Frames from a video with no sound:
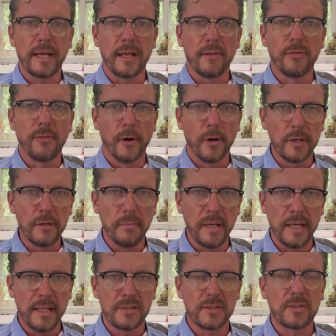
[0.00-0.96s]
it 30
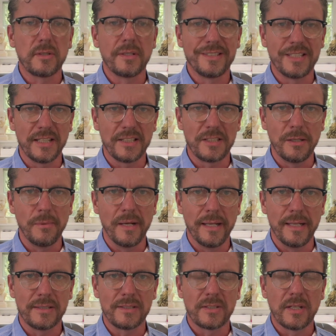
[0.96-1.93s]
minutes, 60
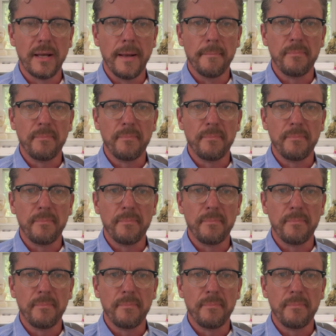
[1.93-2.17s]
minutes,